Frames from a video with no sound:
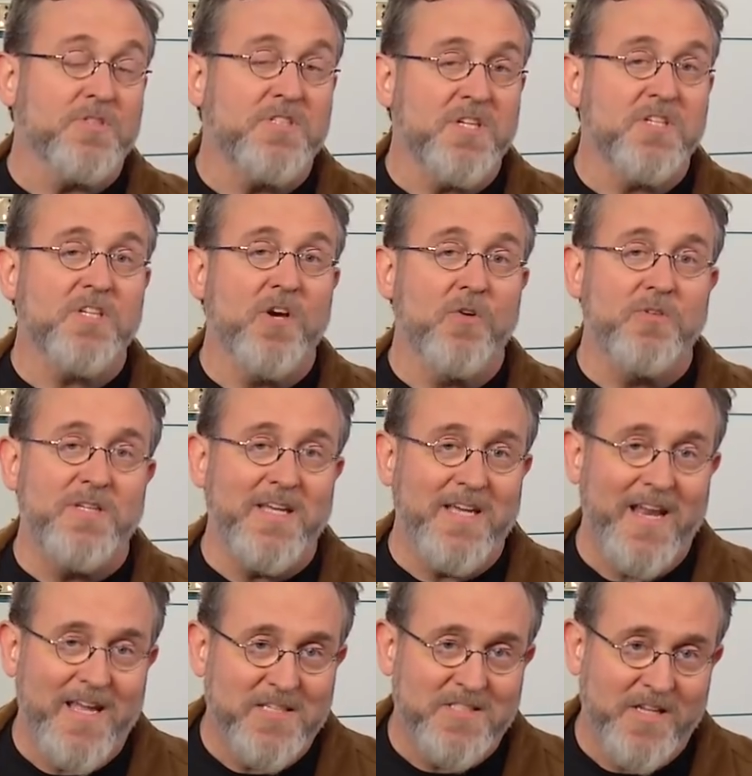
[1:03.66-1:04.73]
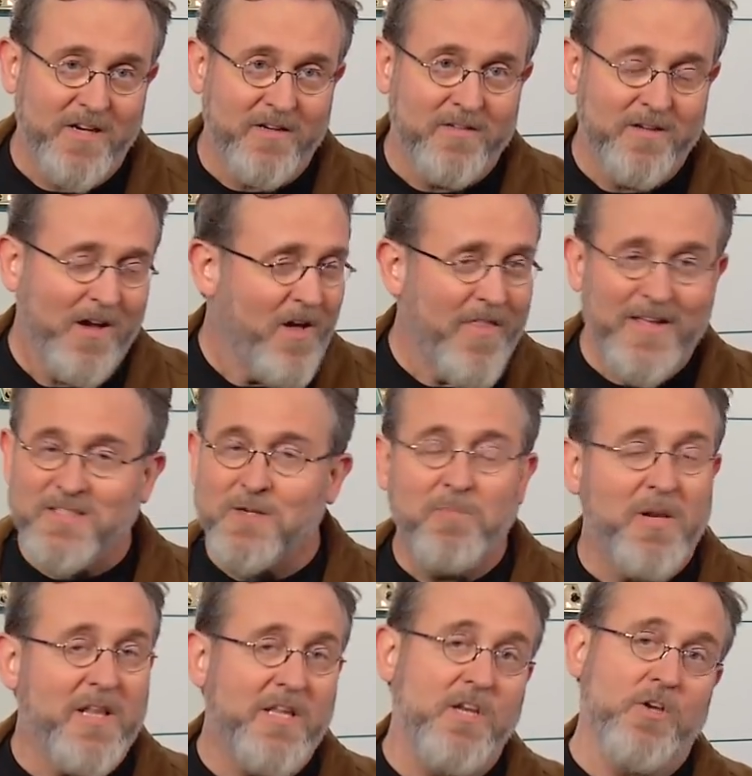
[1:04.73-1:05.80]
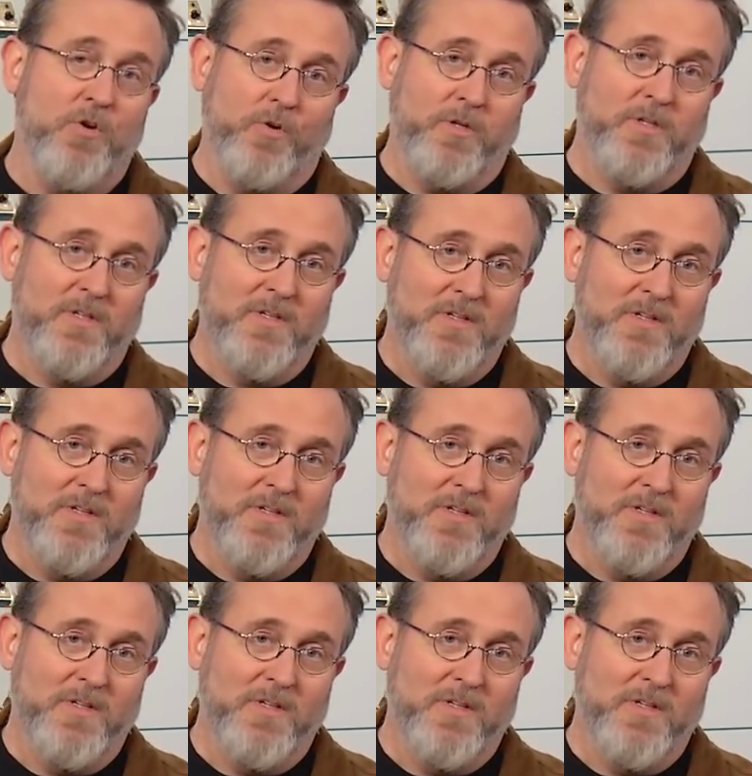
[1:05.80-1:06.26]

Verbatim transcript: Cisco DNA Center. All that's completely new.